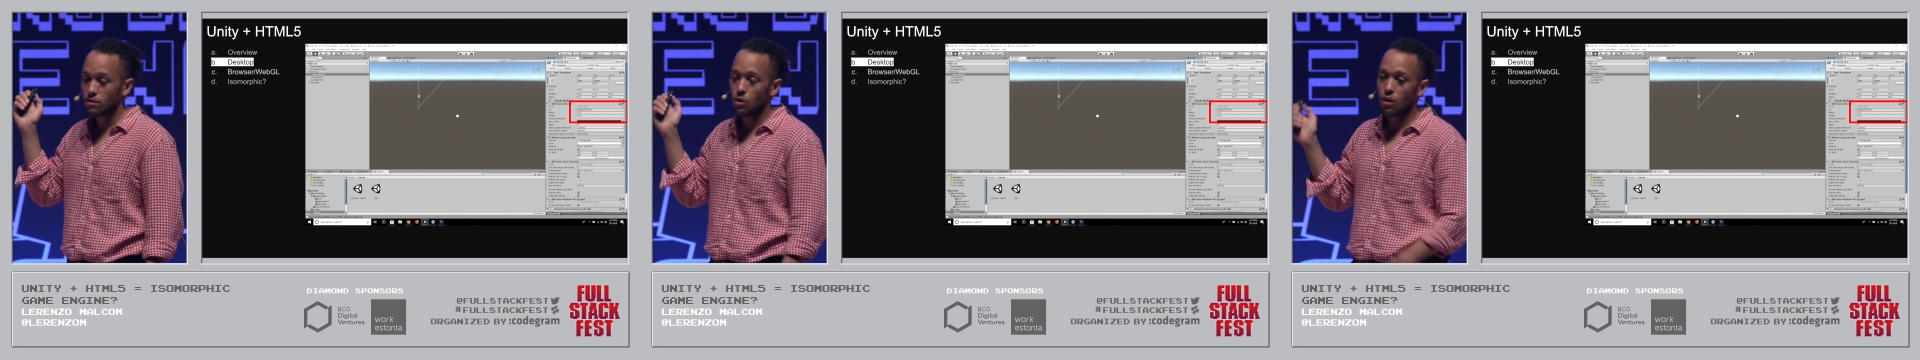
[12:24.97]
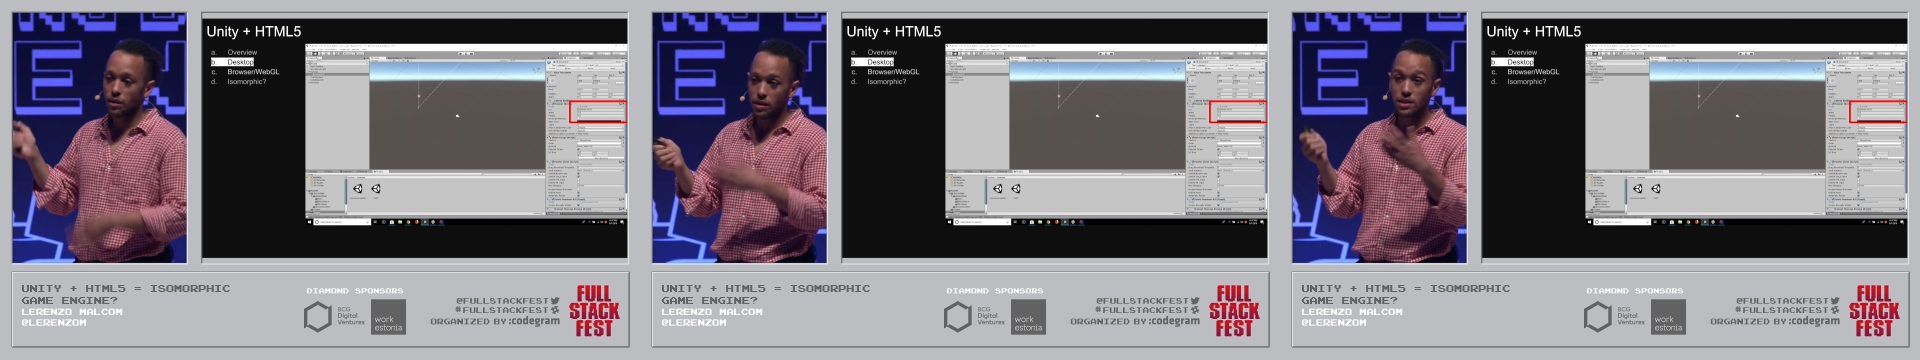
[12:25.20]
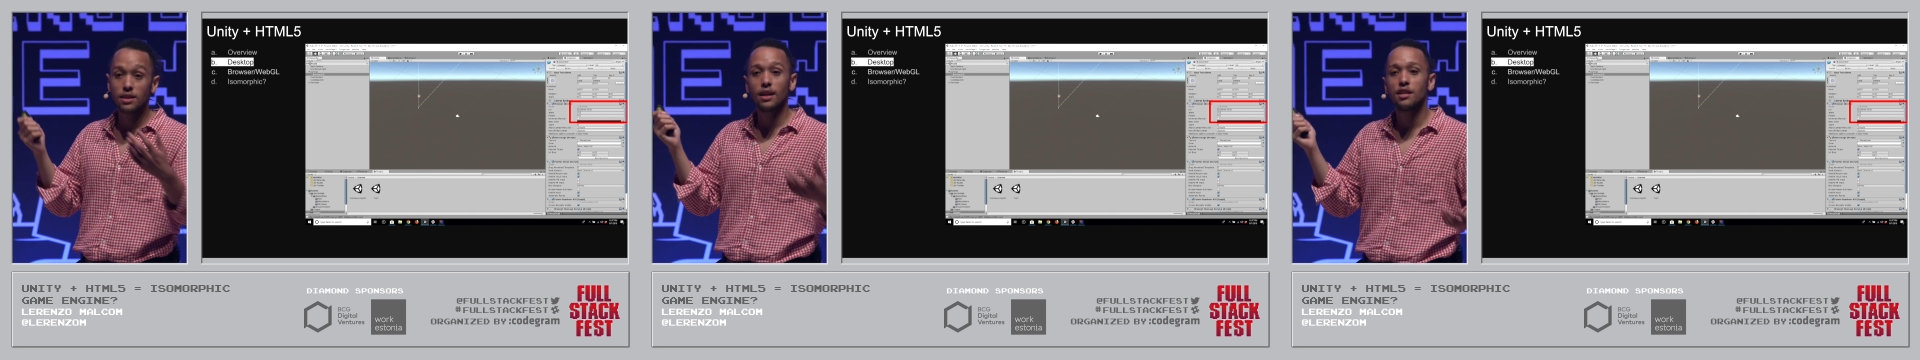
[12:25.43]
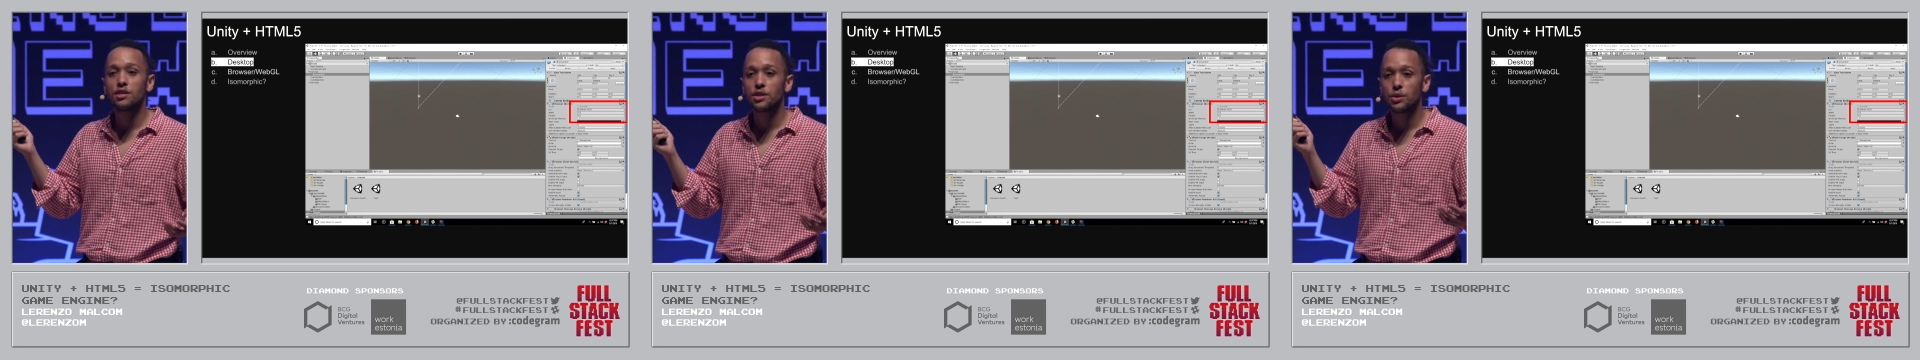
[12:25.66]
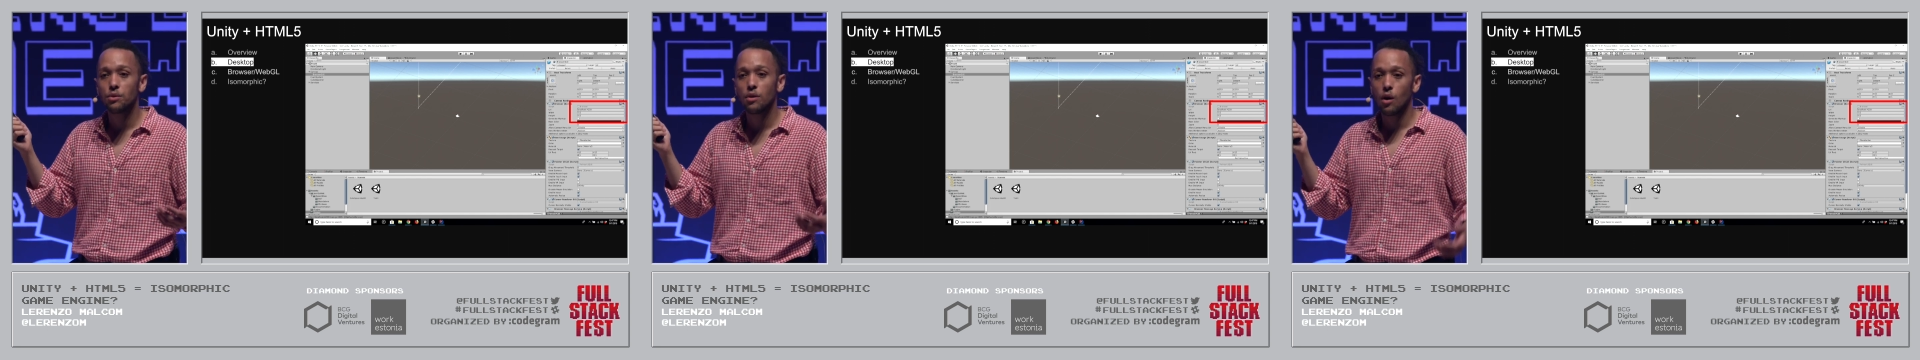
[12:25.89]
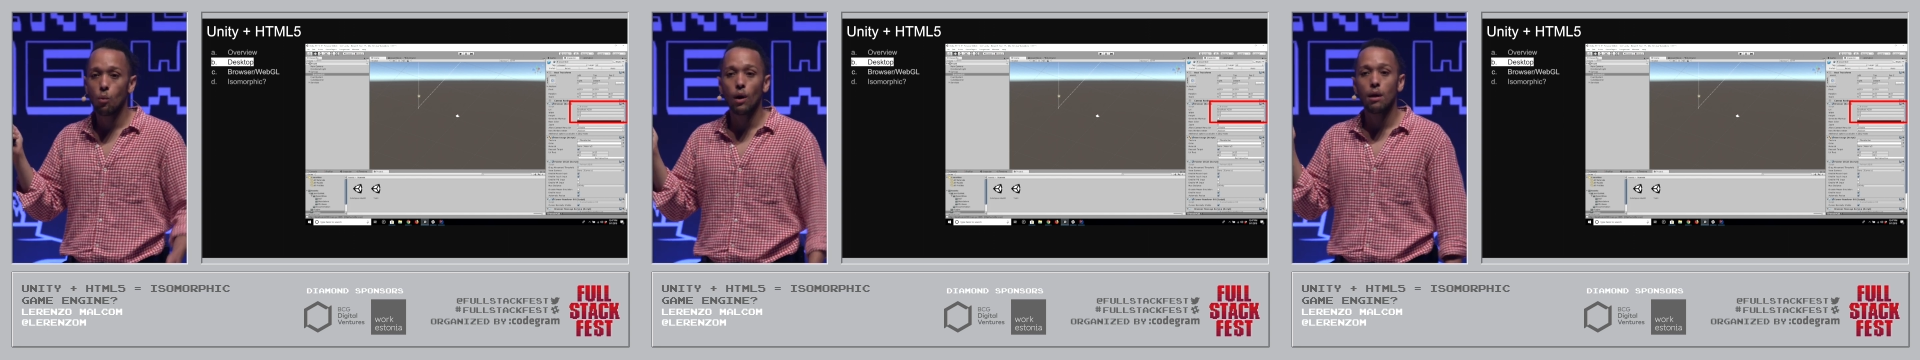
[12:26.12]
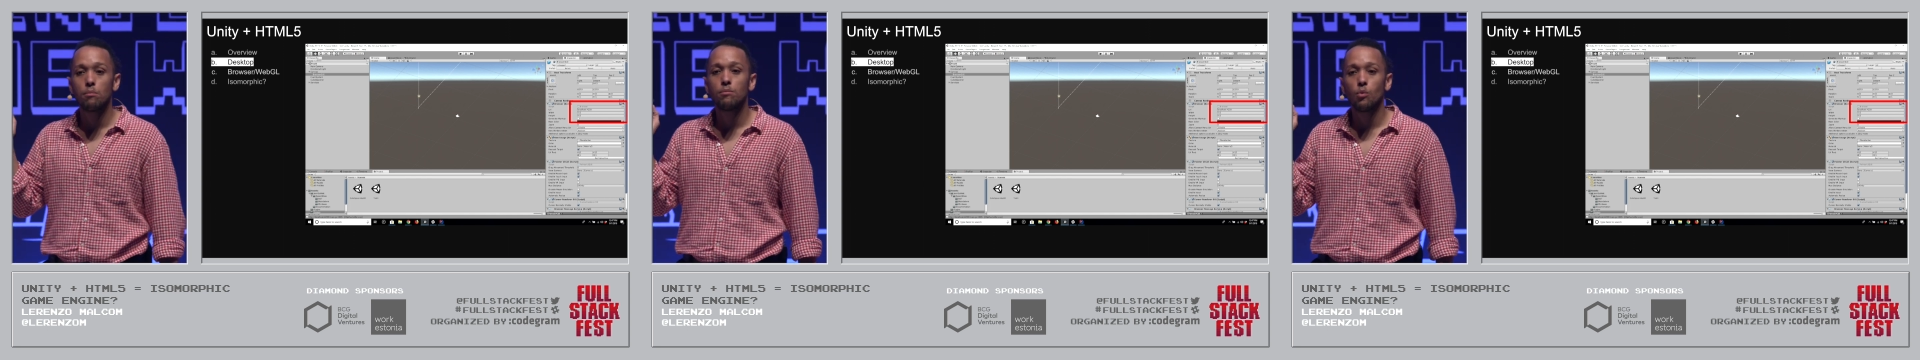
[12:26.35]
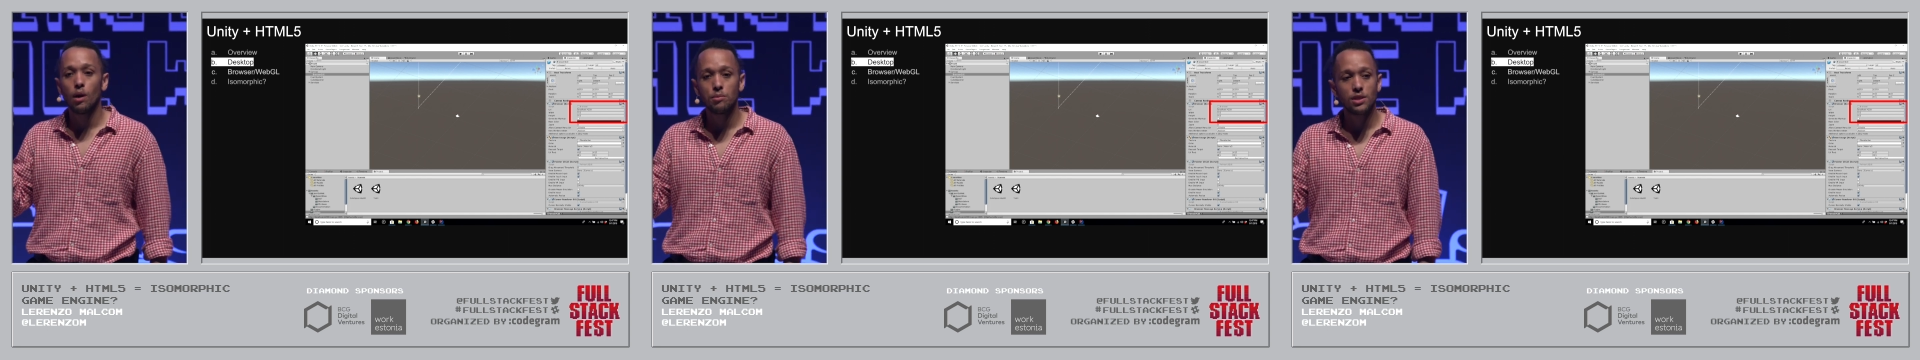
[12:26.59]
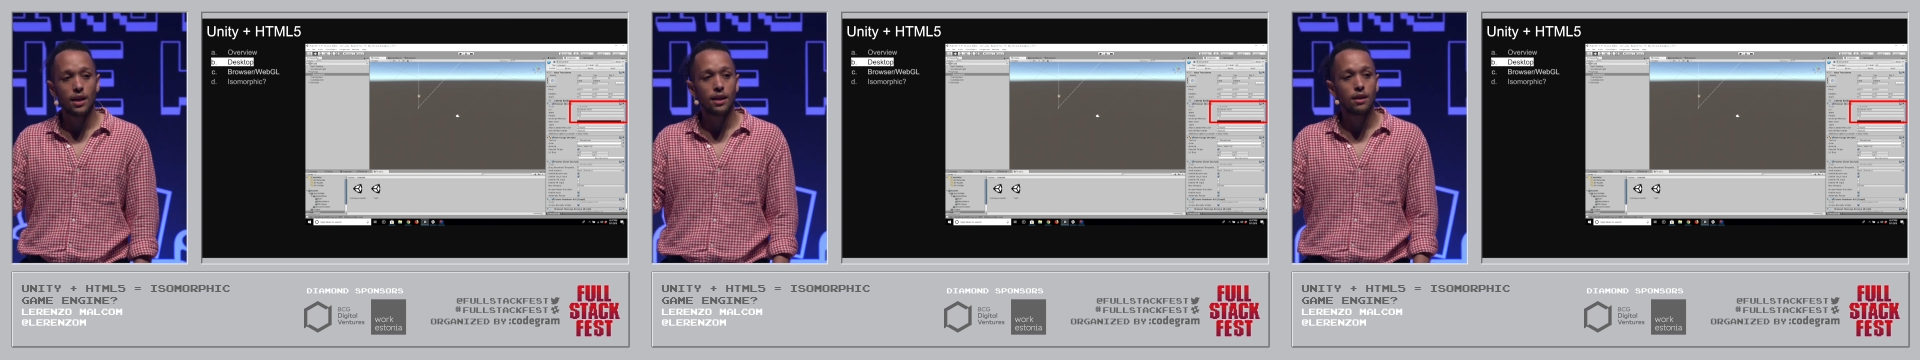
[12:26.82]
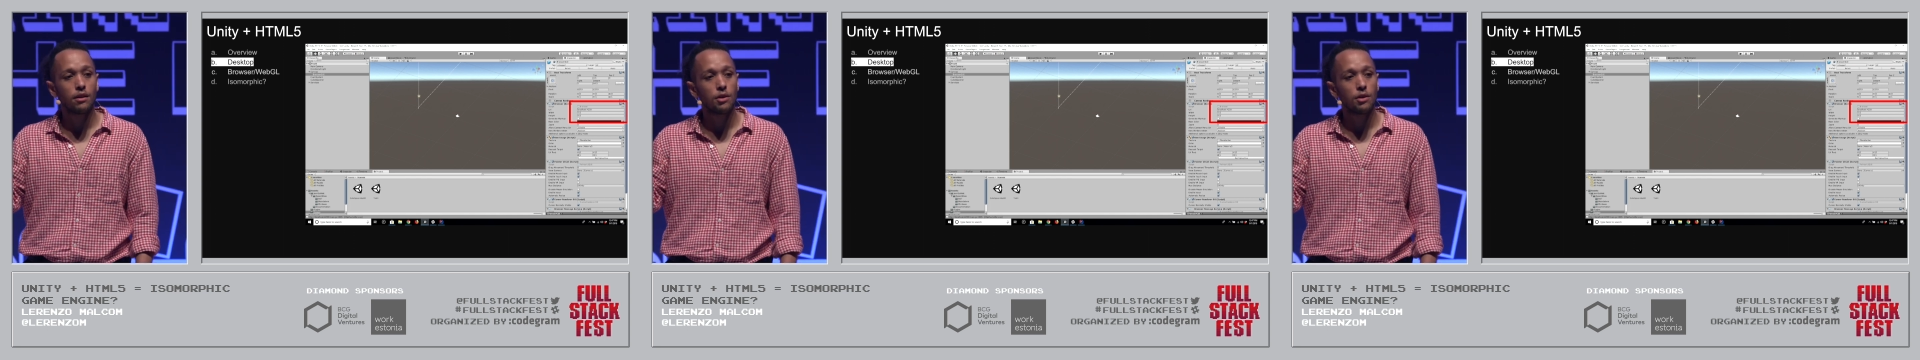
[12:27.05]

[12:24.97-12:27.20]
or you could set it to a website,